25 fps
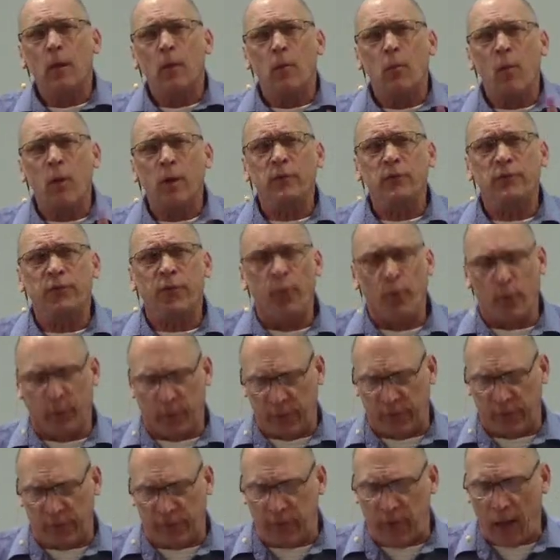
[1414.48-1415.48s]
One
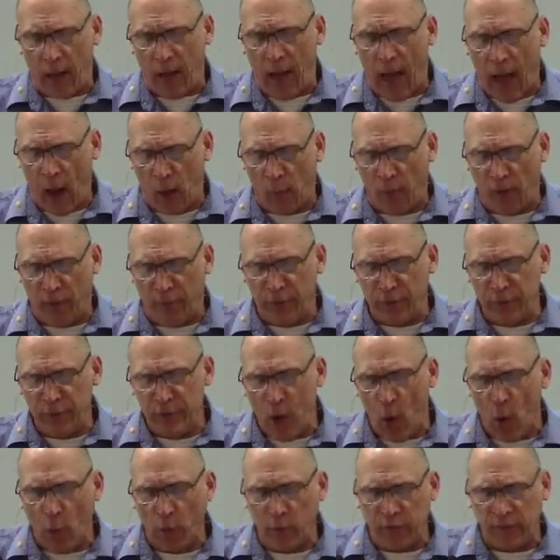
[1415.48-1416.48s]
tourist, however,
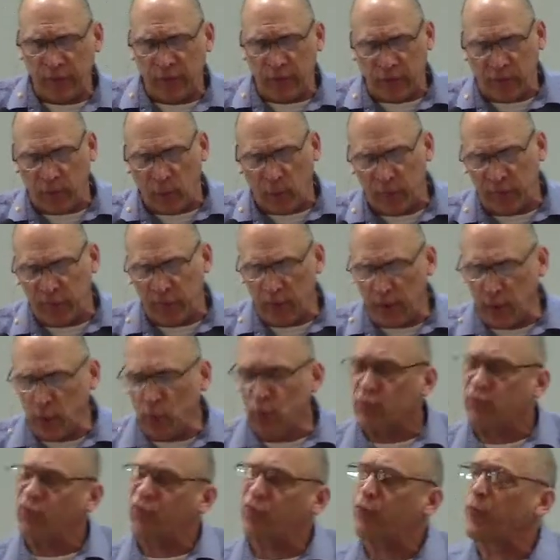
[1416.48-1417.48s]
noticed that there was a
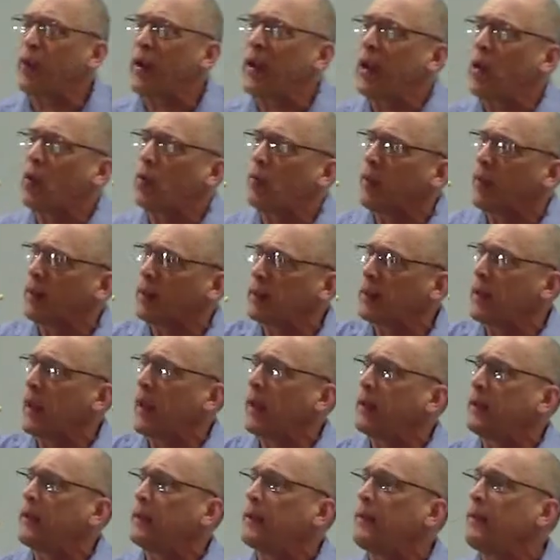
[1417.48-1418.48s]
little trail that
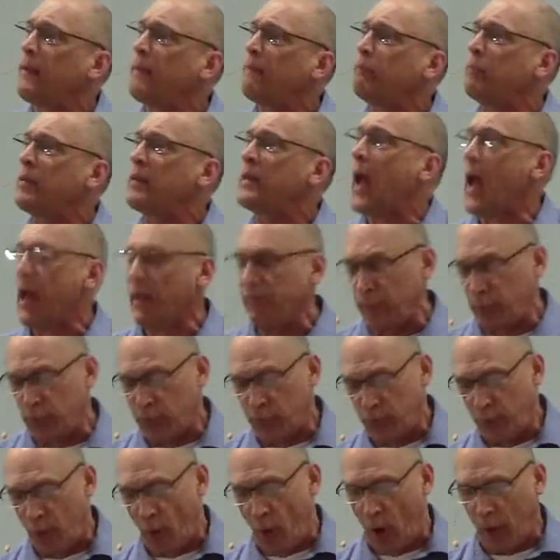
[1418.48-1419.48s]
led beyond
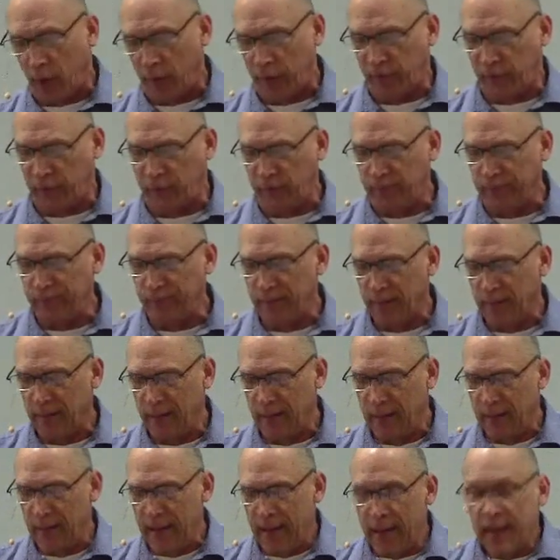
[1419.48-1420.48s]
the cross.
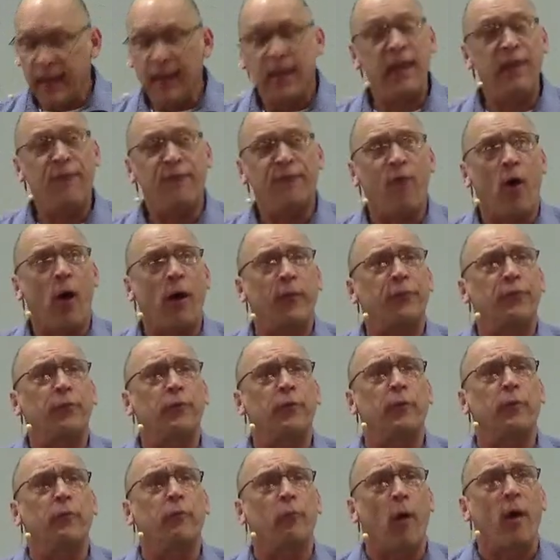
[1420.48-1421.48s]
He walked
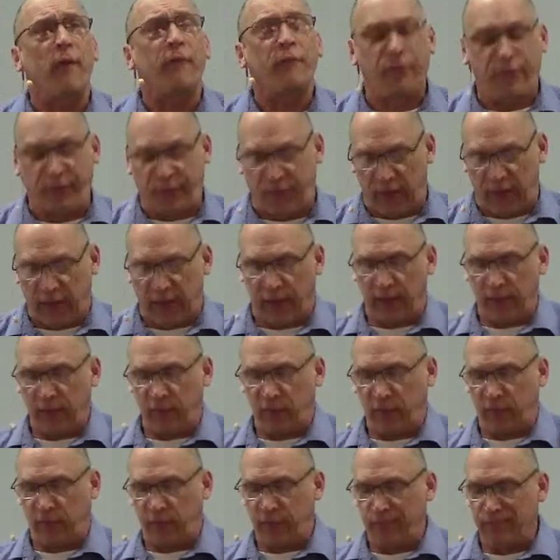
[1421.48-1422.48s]
through the rough
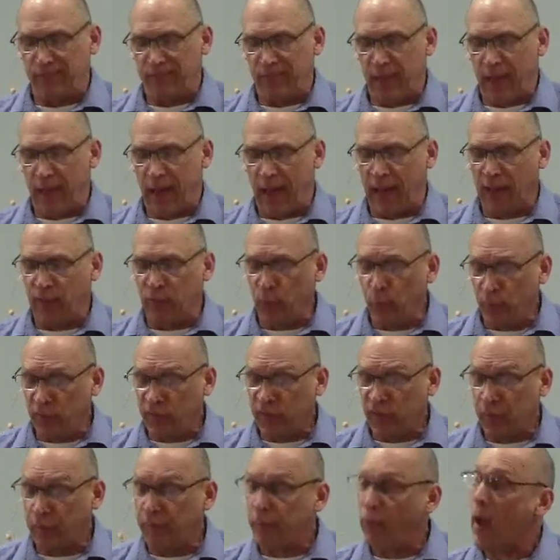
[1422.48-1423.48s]
thickets, and to
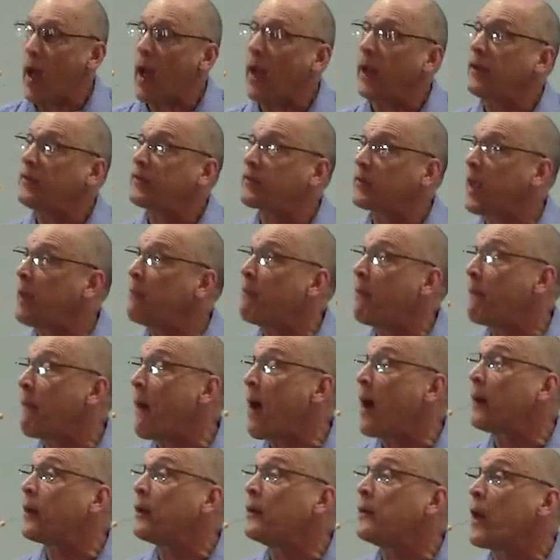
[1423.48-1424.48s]
his surprise came
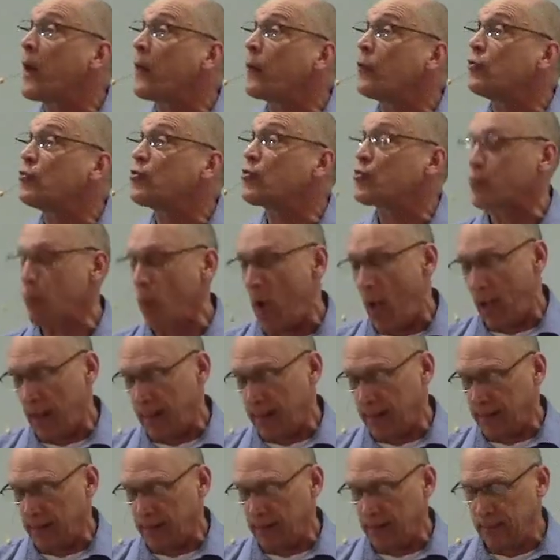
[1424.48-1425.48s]
upon another
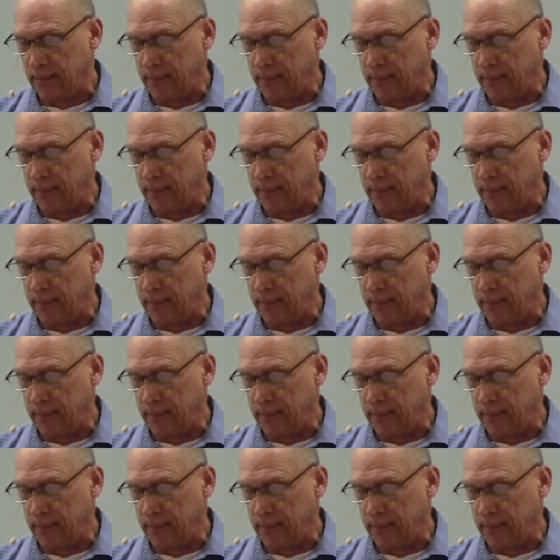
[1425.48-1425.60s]
shrine,